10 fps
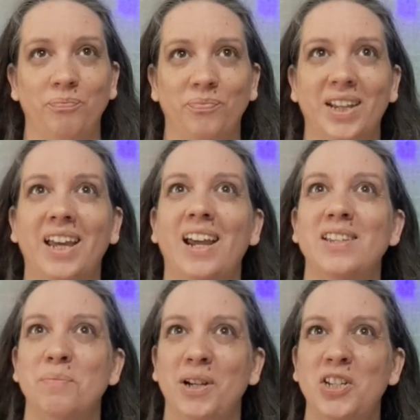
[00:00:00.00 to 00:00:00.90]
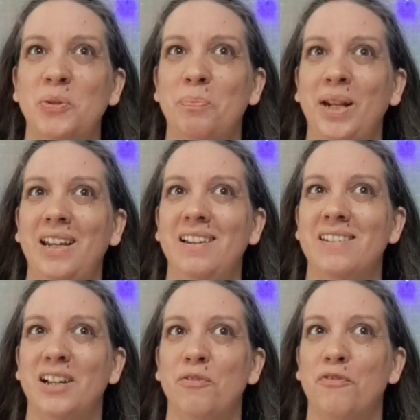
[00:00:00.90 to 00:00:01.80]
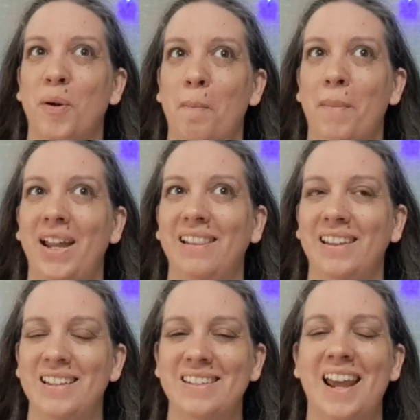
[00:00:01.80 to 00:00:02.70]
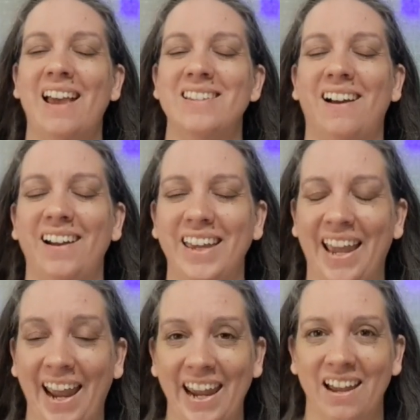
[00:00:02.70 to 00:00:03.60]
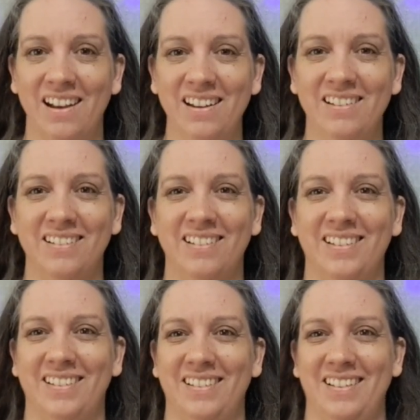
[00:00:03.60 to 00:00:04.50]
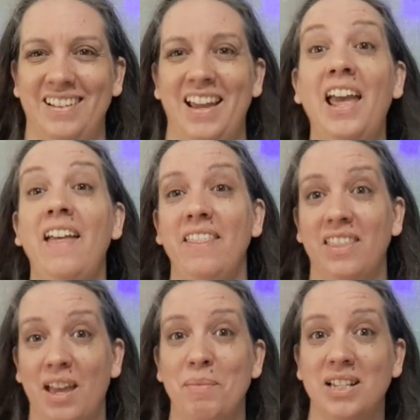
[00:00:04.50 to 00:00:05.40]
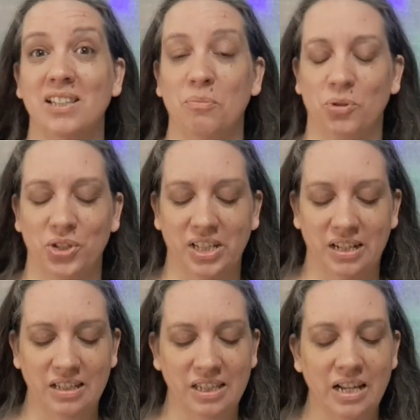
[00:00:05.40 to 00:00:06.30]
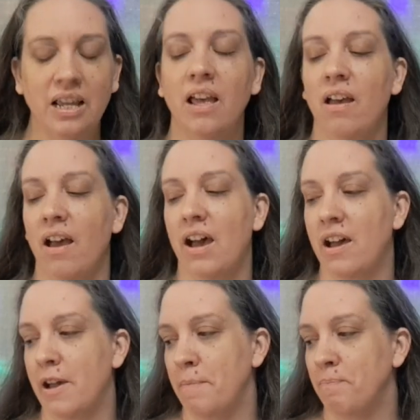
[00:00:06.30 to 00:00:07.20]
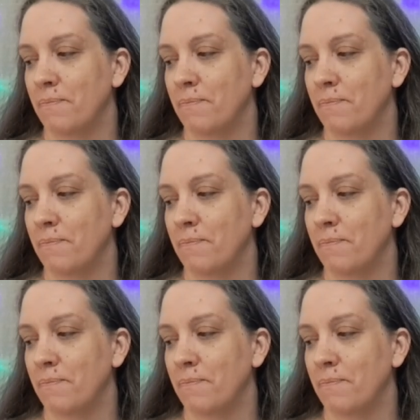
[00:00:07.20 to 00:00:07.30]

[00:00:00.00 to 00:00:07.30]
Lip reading: Get as much spinning done from my list as I can. That makes a little more sense. And